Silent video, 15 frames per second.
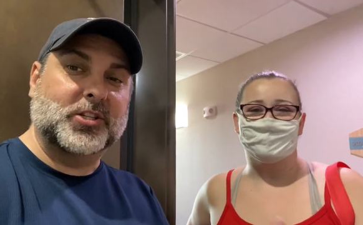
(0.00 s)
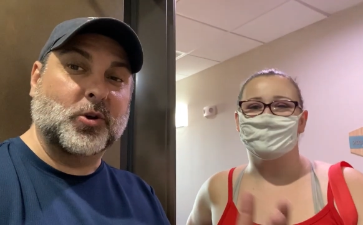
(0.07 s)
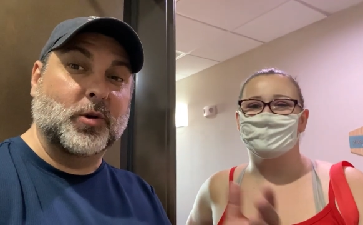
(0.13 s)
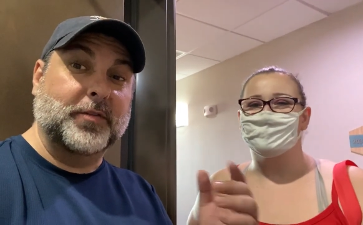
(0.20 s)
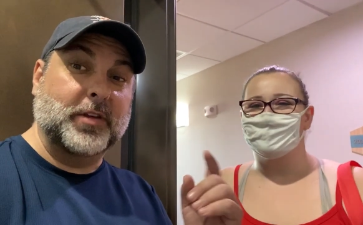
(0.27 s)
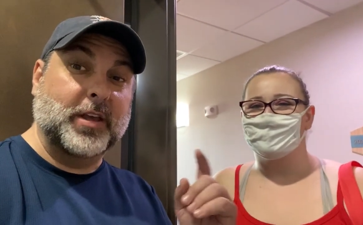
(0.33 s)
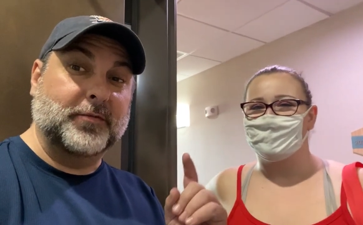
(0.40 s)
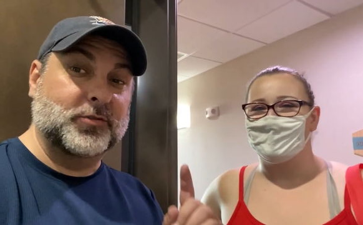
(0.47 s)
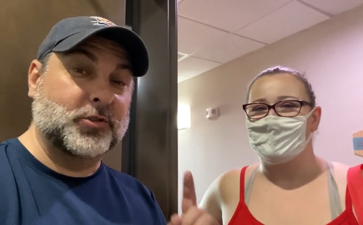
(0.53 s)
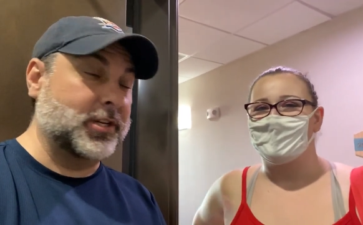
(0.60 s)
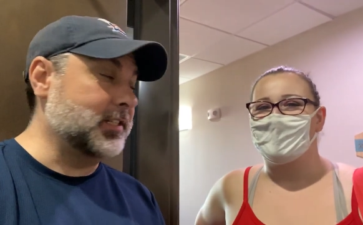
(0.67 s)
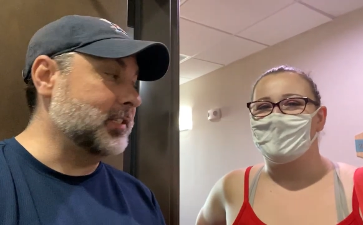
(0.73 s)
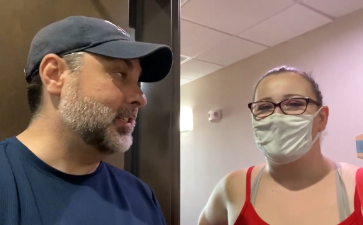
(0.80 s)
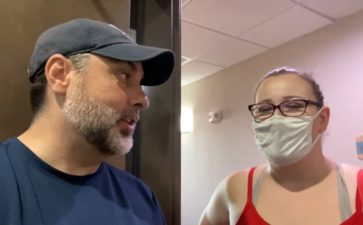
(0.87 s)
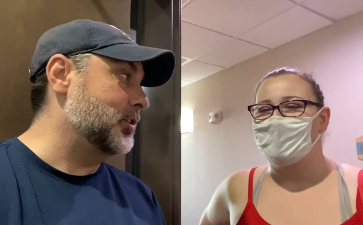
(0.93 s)
Speaker 1: And so if, if
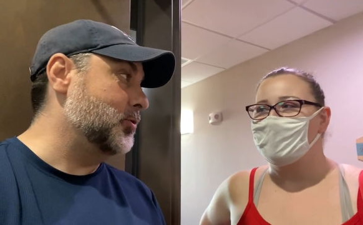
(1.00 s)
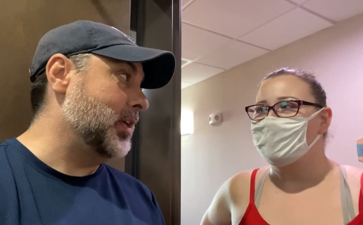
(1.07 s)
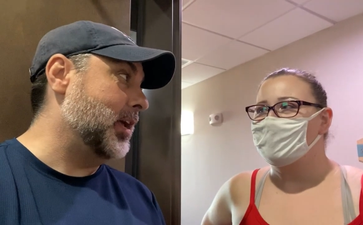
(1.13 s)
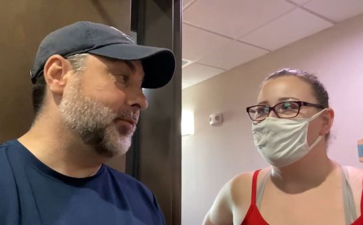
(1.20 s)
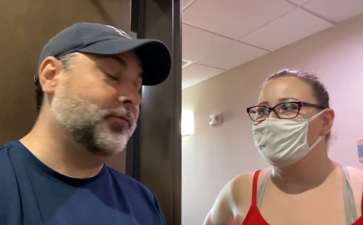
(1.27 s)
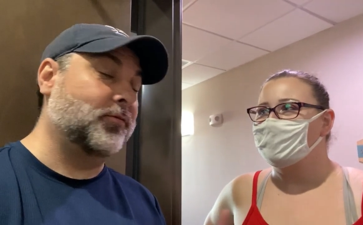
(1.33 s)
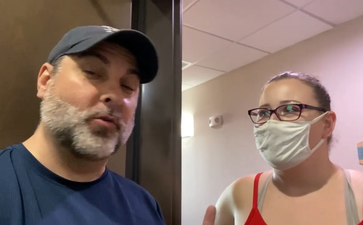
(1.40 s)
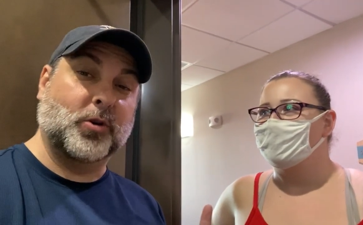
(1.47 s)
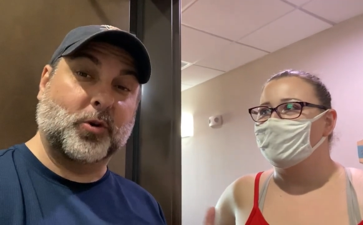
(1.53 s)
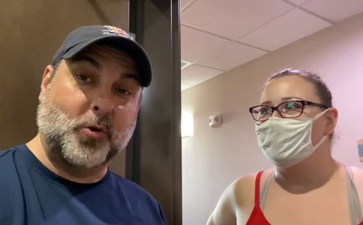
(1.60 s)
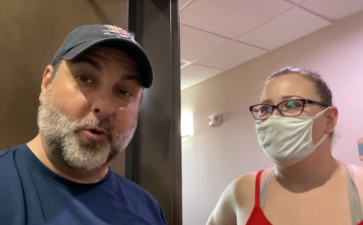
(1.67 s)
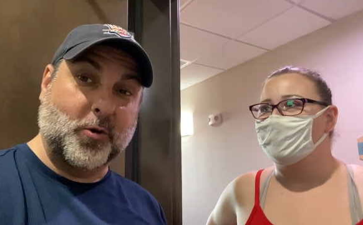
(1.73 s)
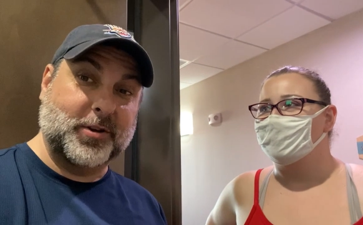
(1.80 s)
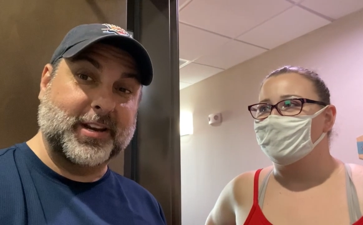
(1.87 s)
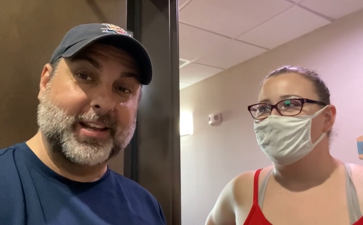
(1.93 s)
Jesus can do that for
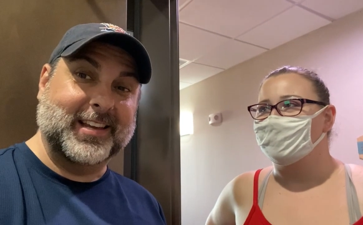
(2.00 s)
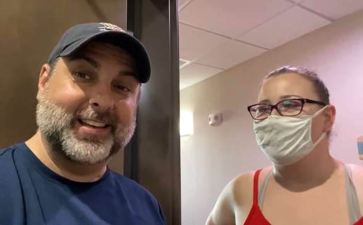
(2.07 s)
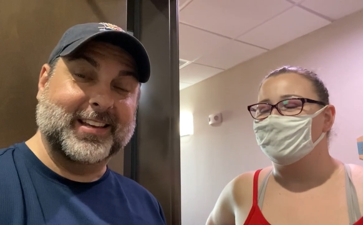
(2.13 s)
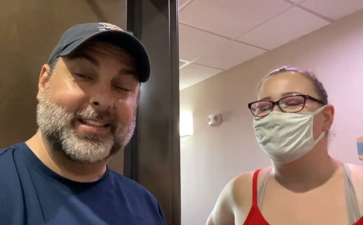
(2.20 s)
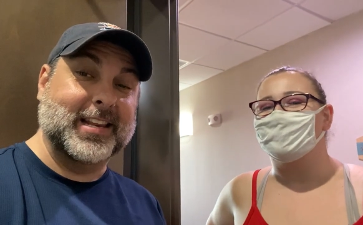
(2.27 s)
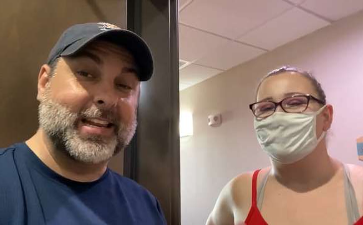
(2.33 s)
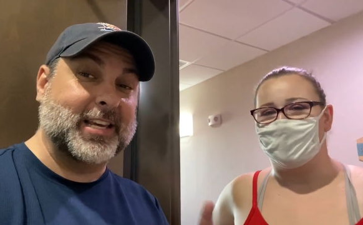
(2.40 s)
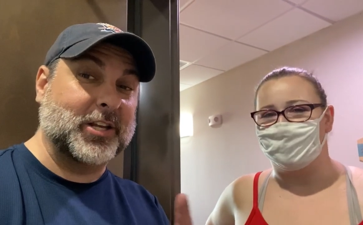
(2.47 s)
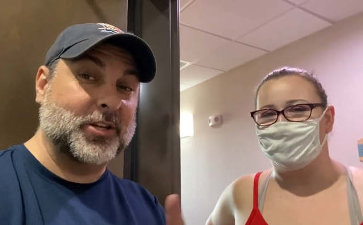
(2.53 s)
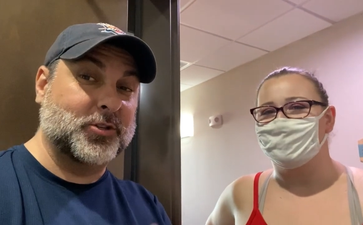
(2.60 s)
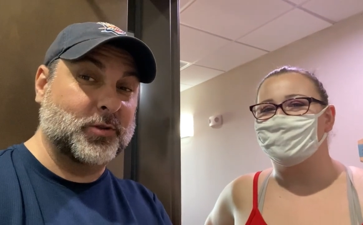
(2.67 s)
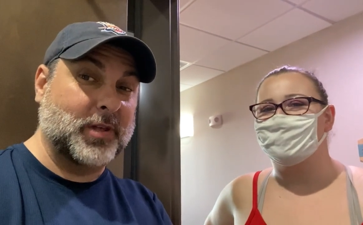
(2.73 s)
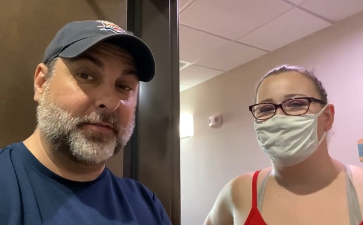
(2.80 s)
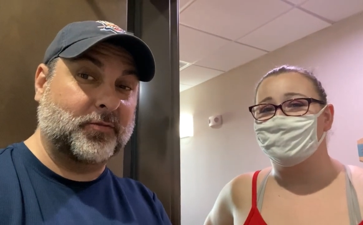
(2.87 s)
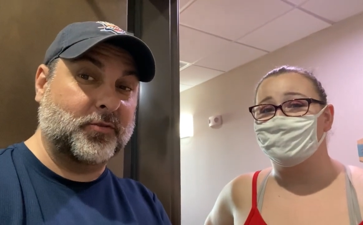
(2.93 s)
Cortney, then he yep. can do
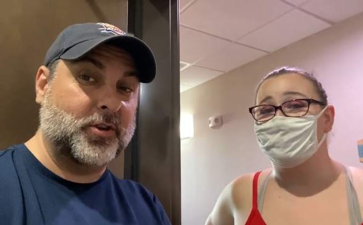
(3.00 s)
that